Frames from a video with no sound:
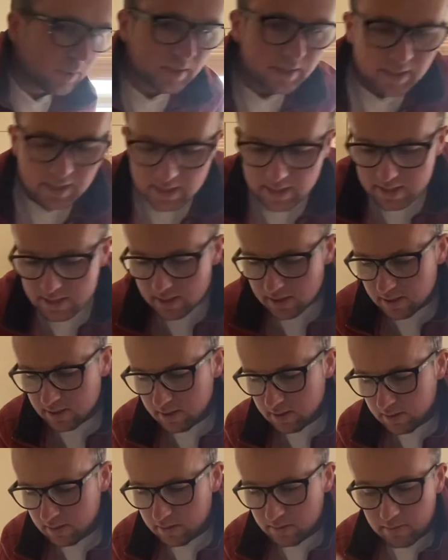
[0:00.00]
need
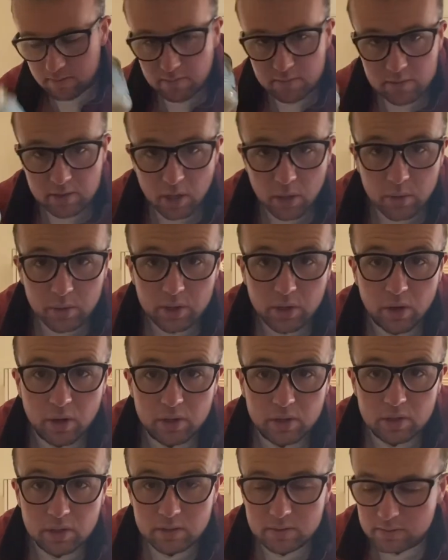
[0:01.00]
coconut
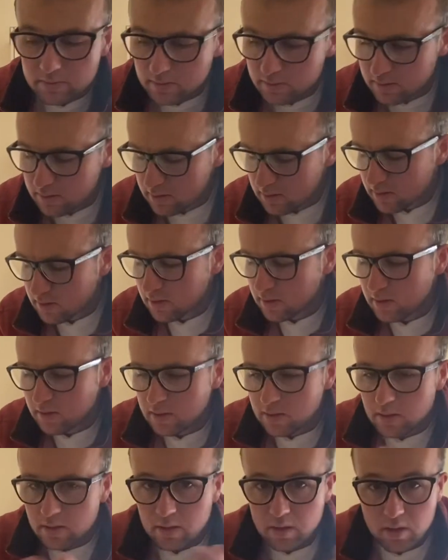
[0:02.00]
oil,
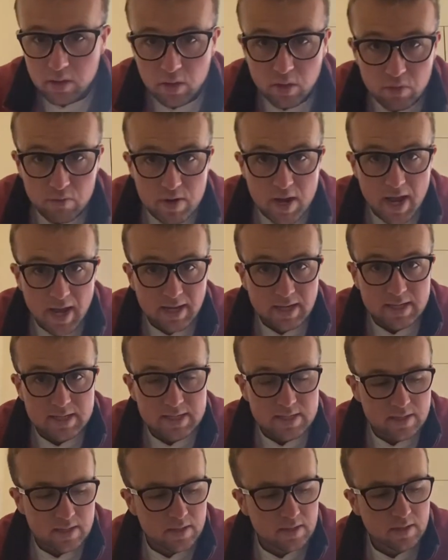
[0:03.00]
3
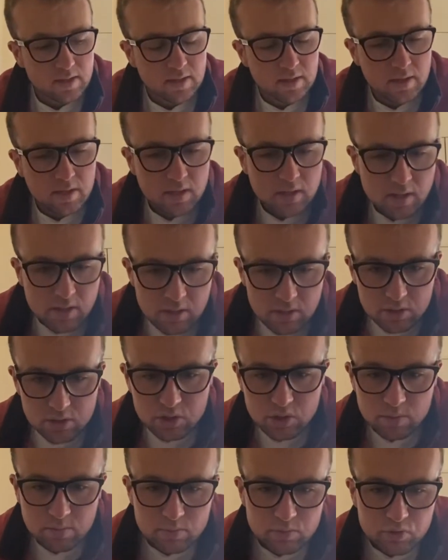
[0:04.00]
eggs,
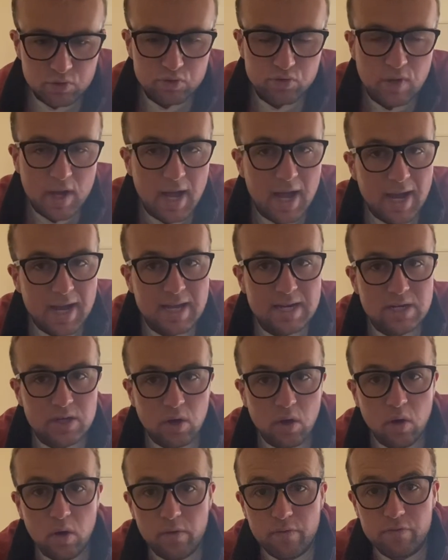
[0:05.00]
some dried
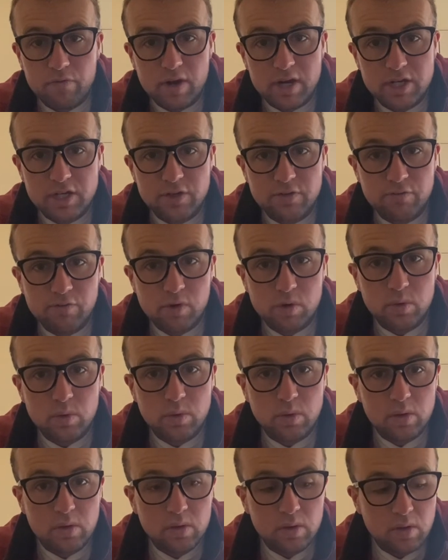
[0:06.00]
or fresh fruit
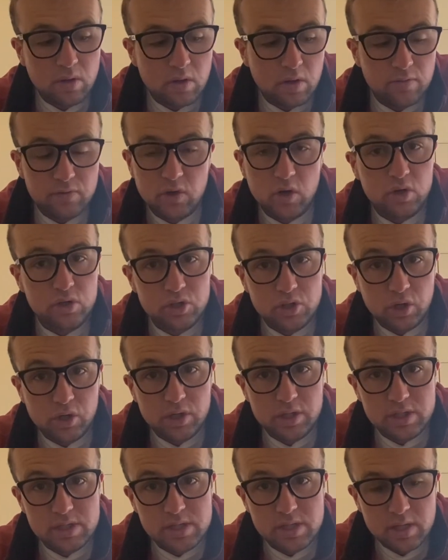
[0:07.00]
of your
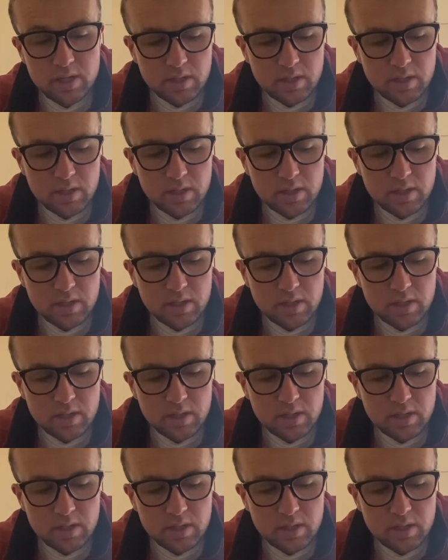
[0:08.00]
choice.